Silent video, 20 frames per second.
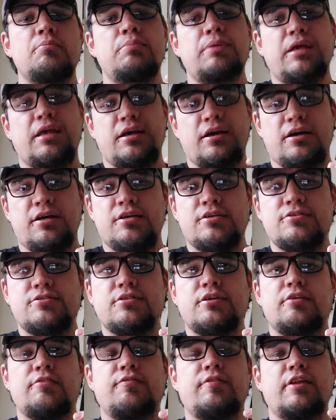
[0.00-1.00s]
because
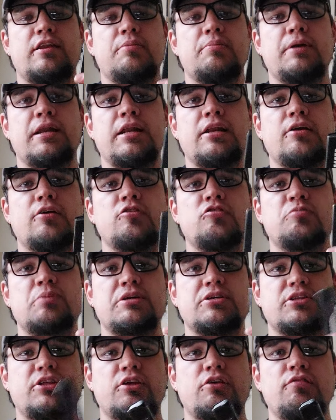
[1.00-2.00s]
if anybody knows,
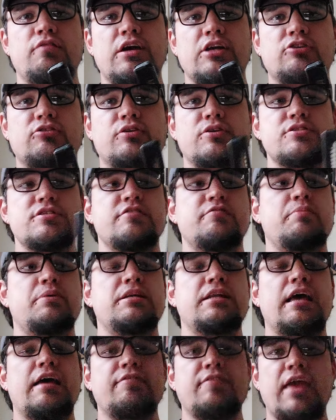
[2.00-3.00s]
especially you veterans that have
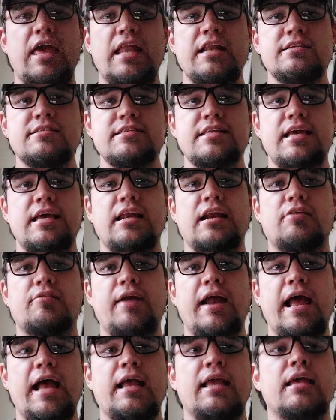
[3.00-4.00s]
been to Afghanistan,
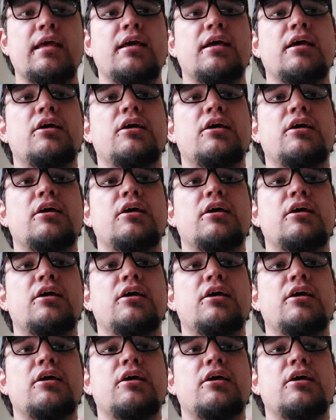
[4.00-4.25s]
Iraq,